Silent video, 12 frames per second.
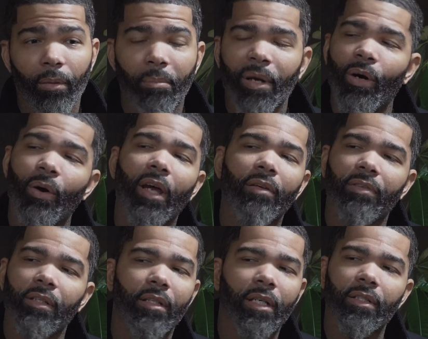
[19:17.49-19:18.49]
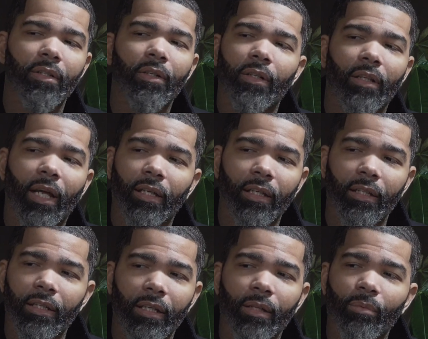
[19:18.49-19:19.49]
Belhaven doesn't look like it
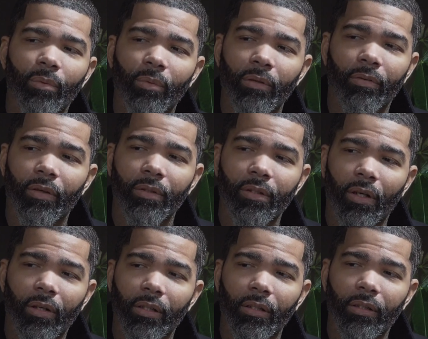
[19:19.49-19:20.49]
did when we first started.